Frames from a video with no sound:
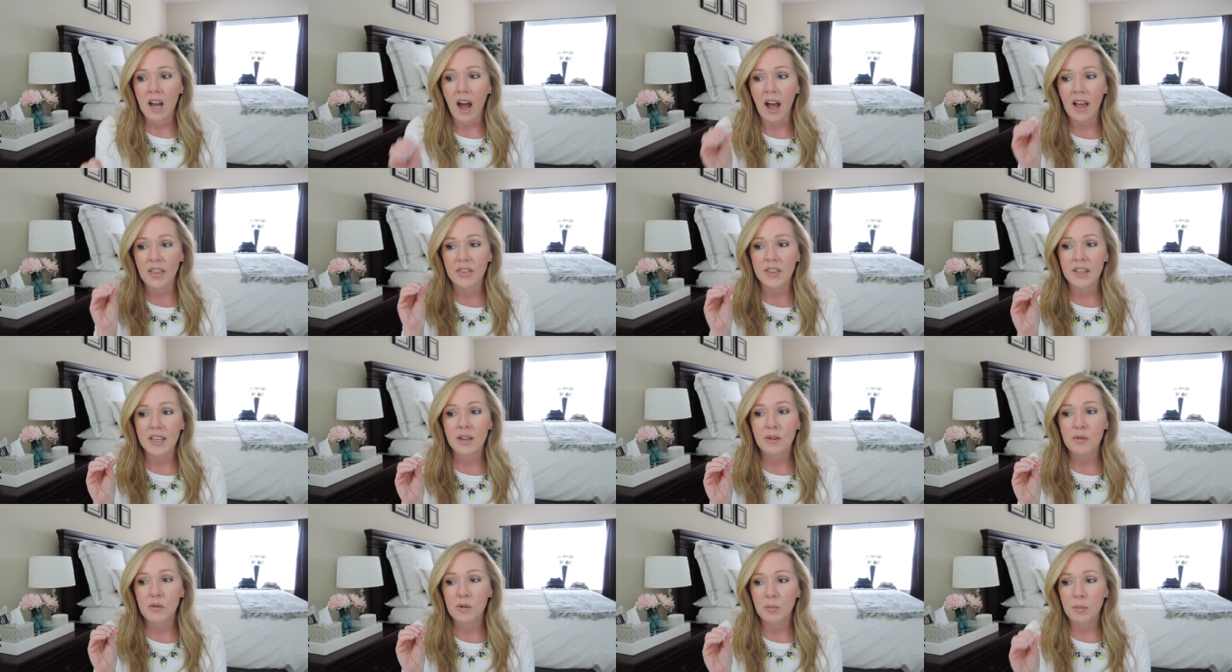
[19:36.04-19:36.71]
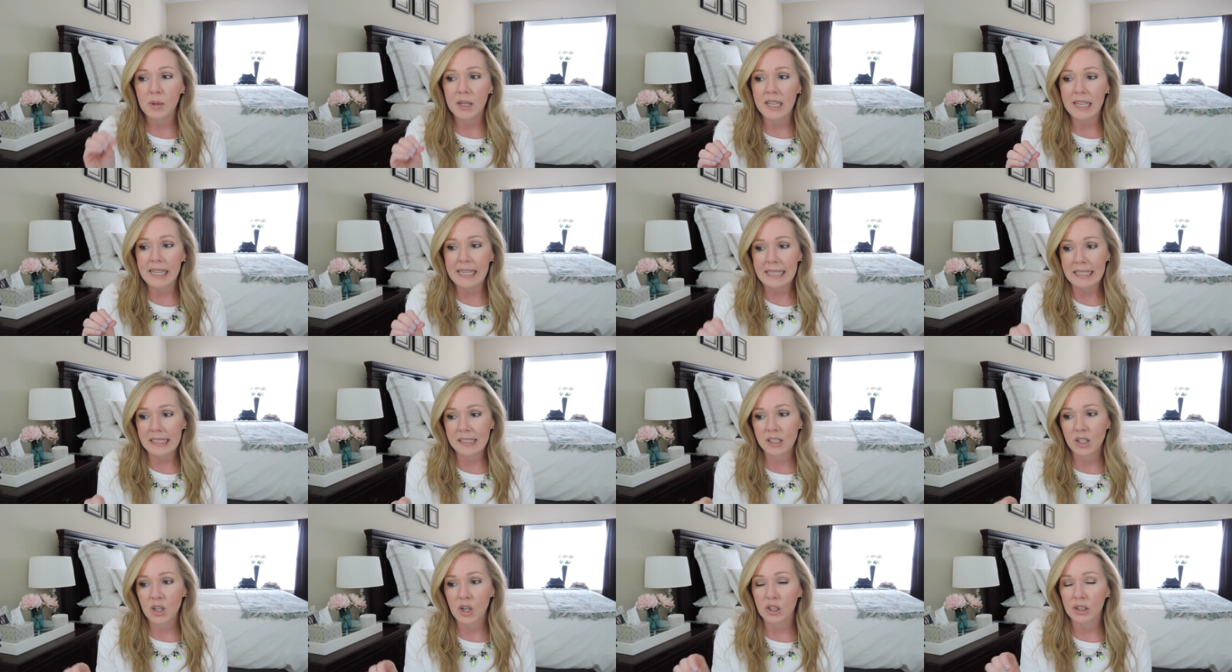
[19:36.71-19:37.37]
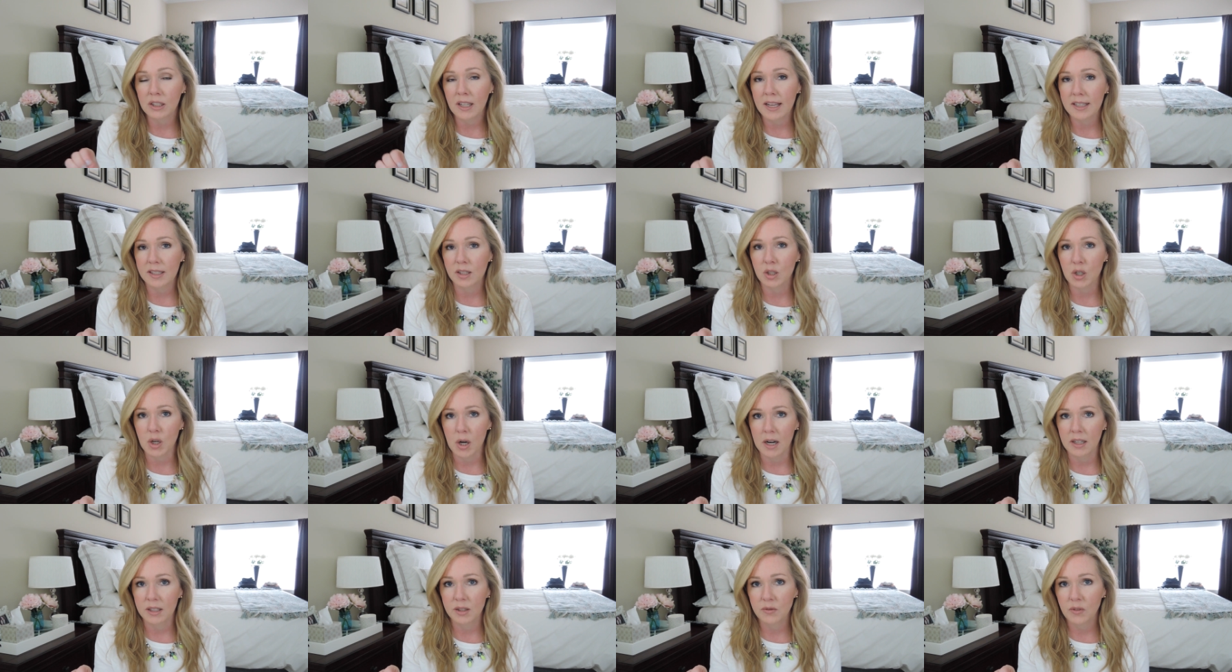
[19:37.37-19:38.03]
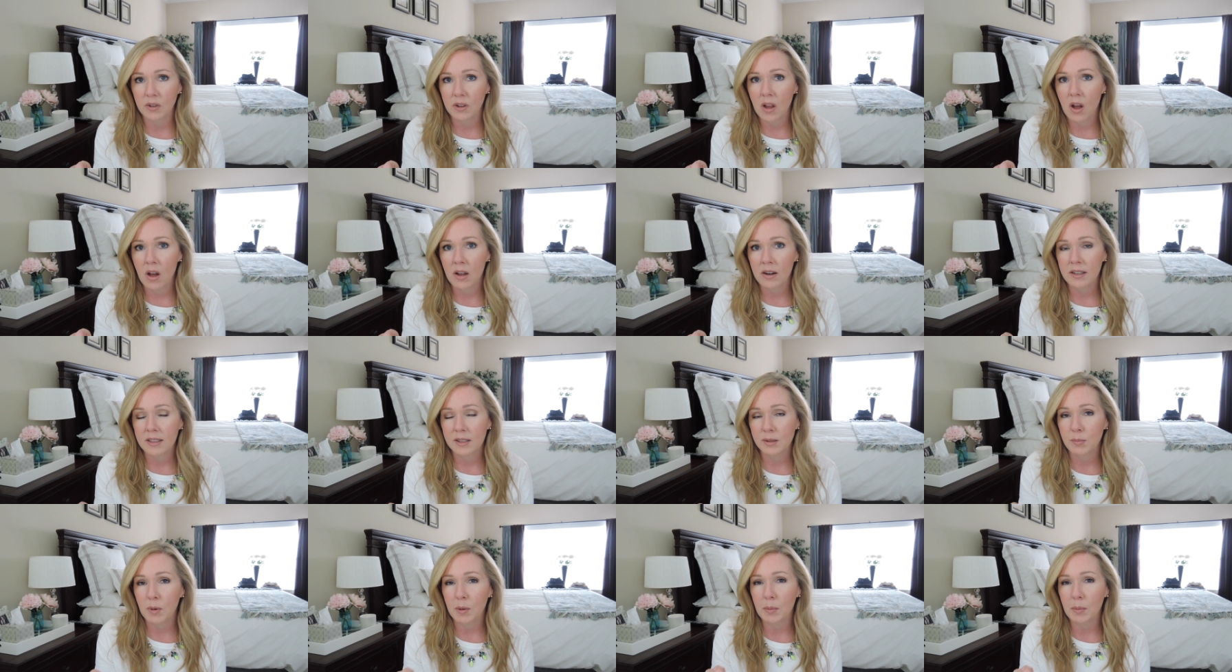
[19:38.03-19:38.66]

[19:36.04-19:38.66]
I think it would be easier and less stressful on us.